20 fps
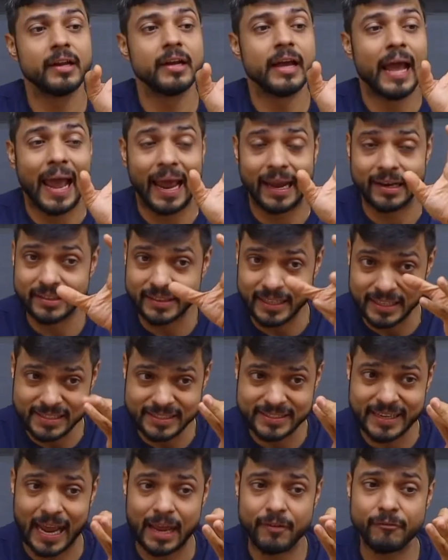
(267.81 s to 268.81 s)
And this
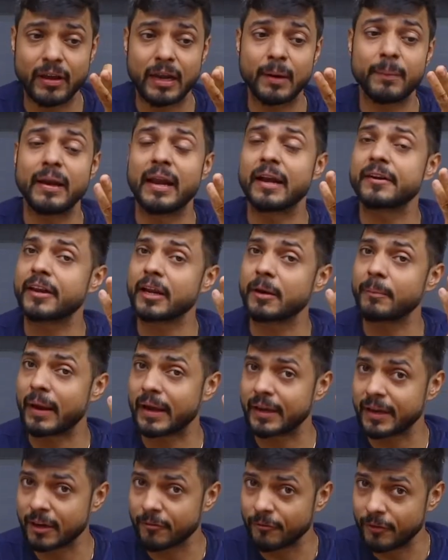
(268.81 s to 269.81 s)
time variable electric
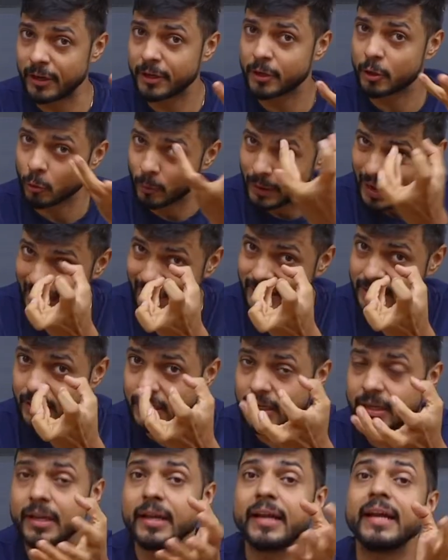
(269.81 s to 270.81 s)
magnetic field
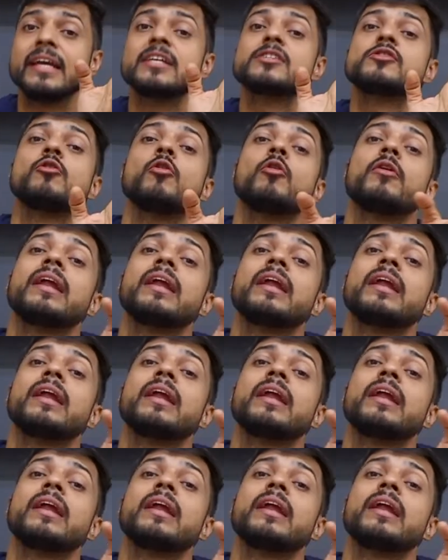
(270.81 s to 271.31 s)
together is known